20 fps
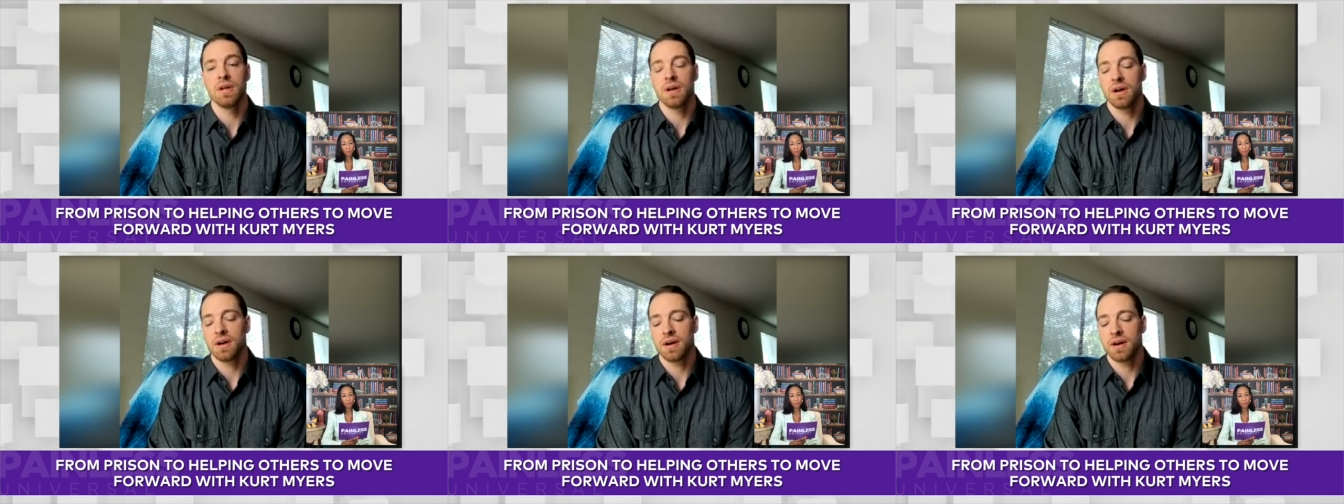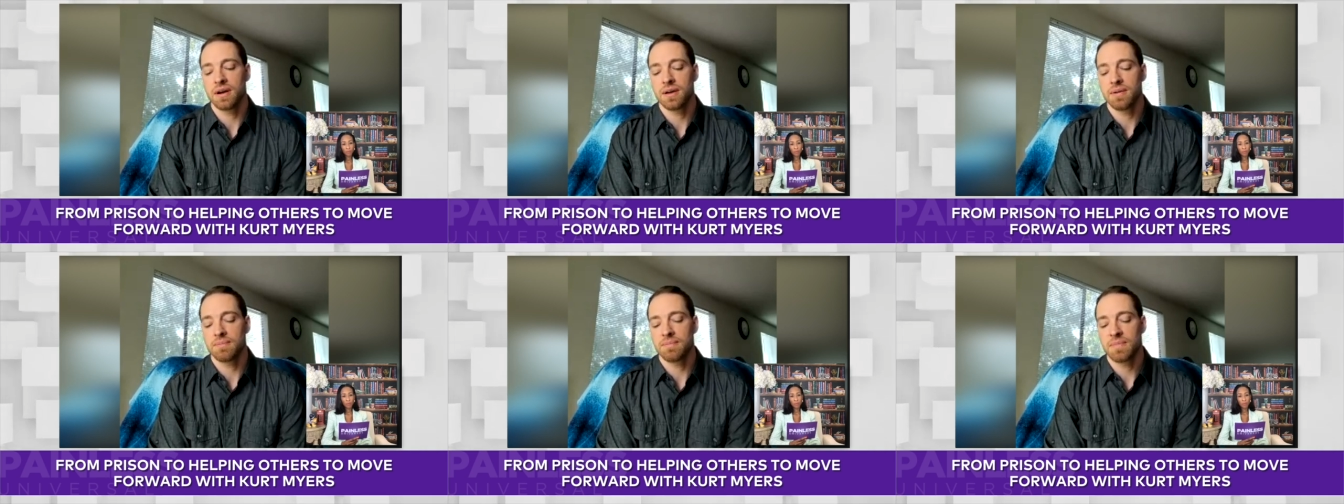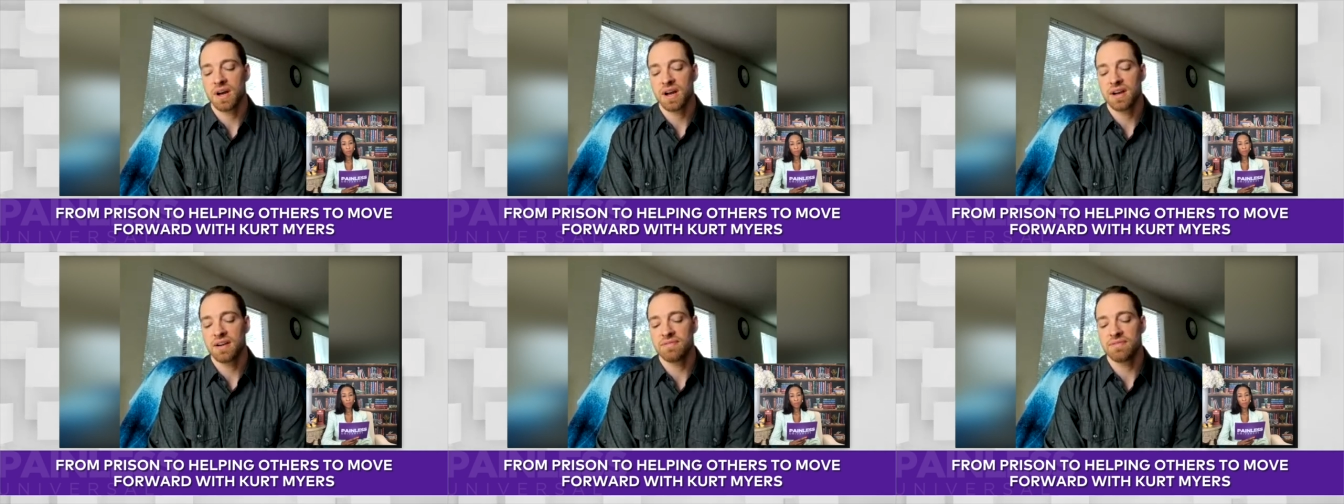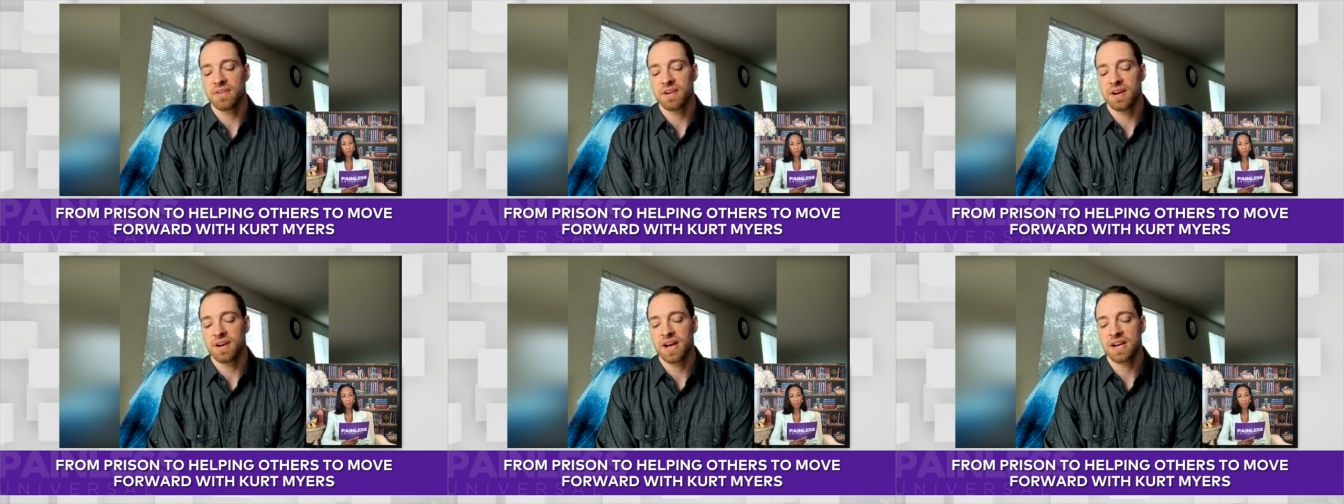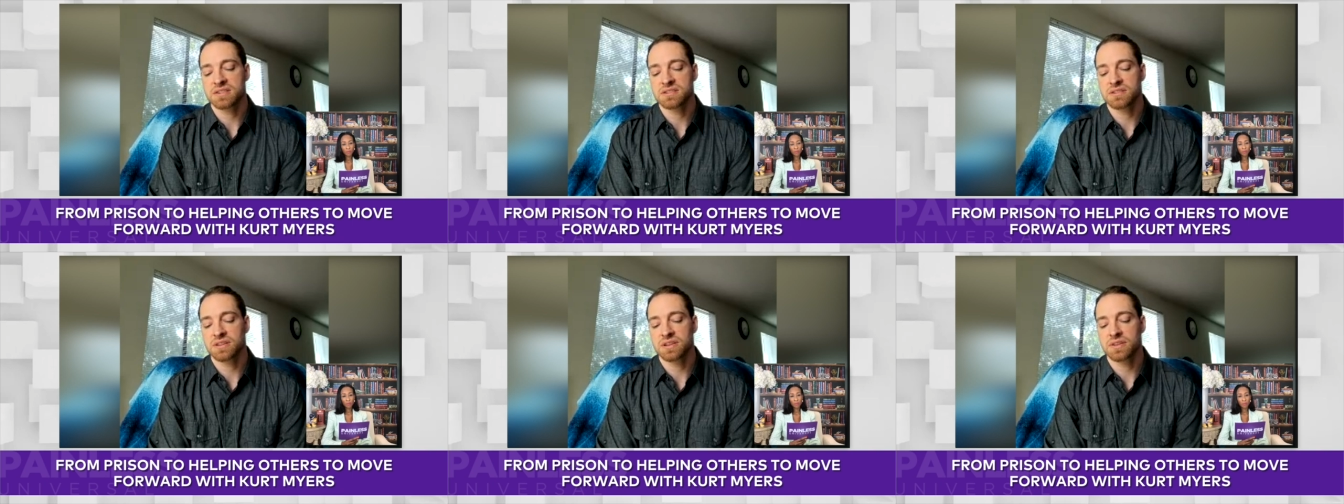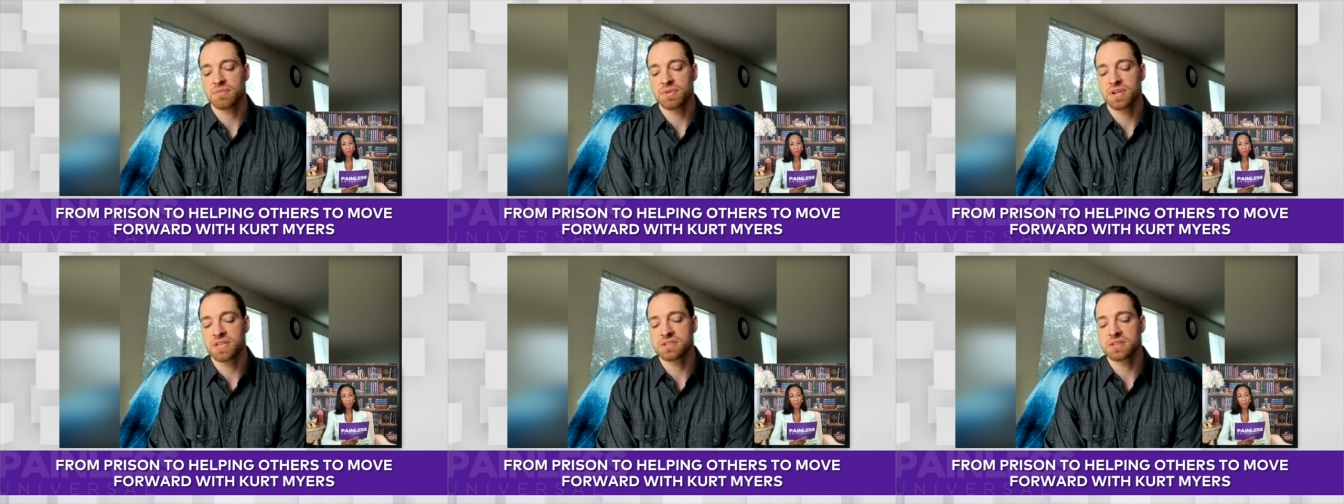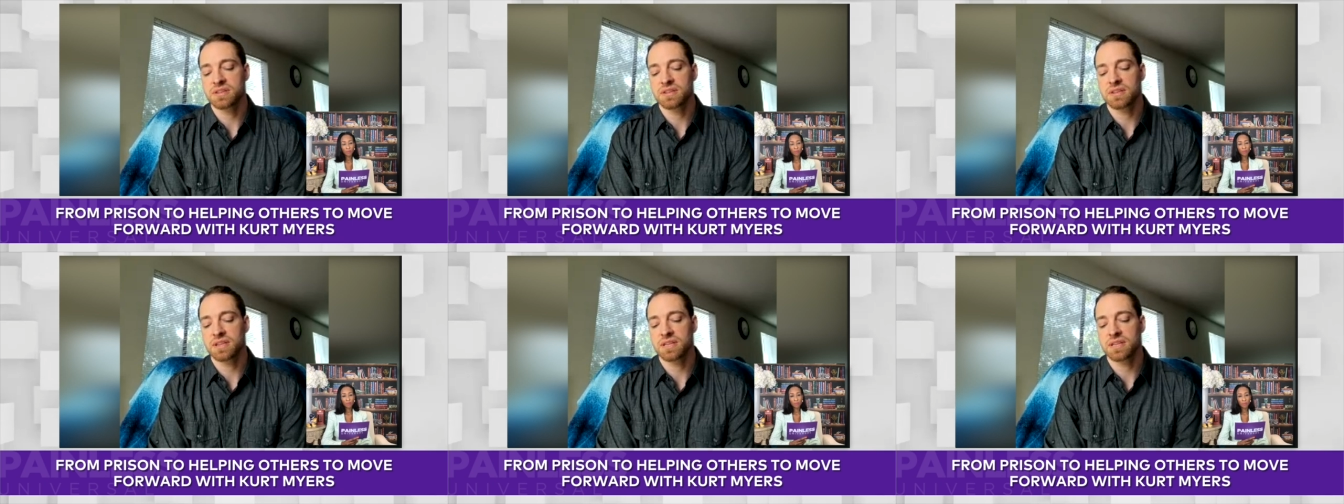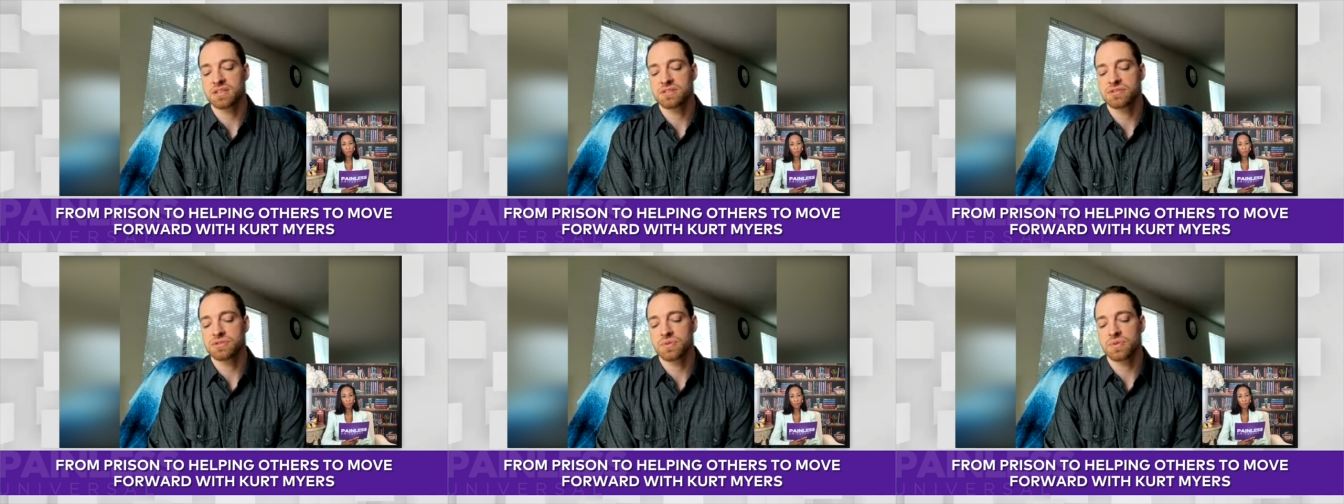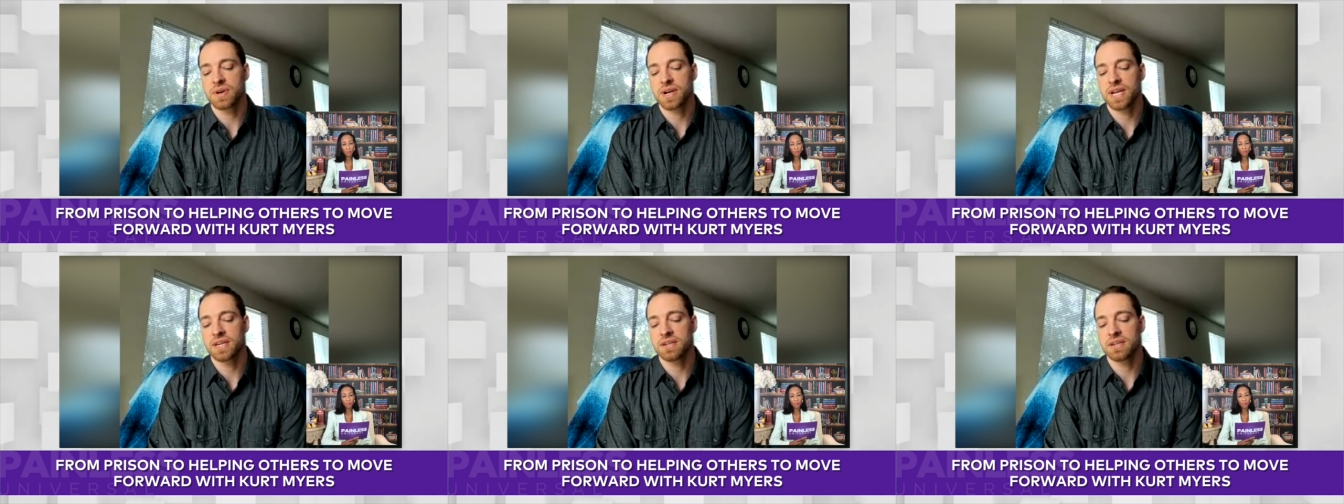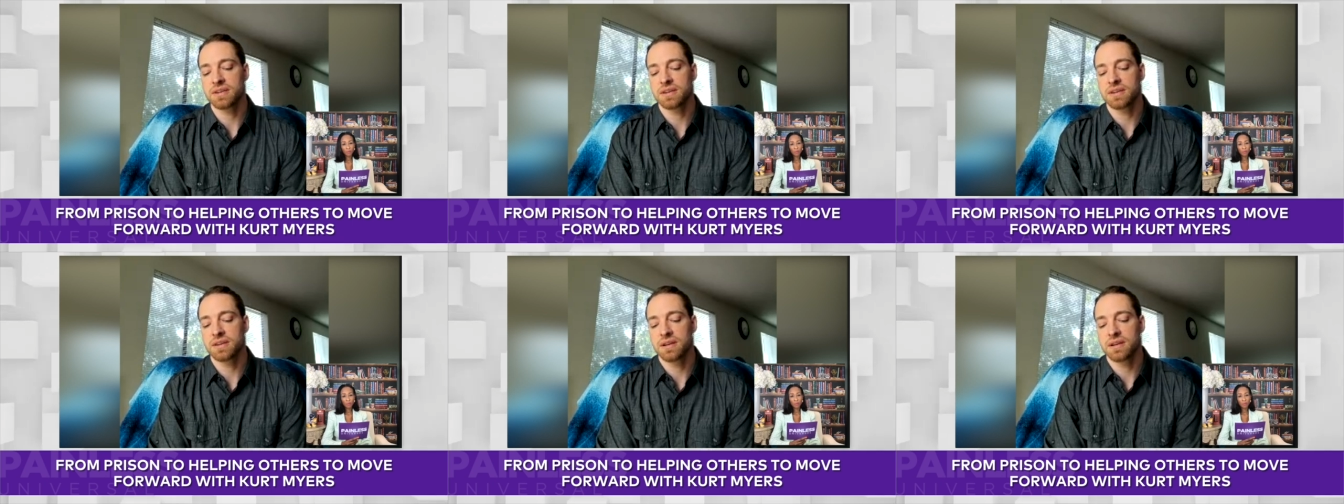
um, i've actually recently joined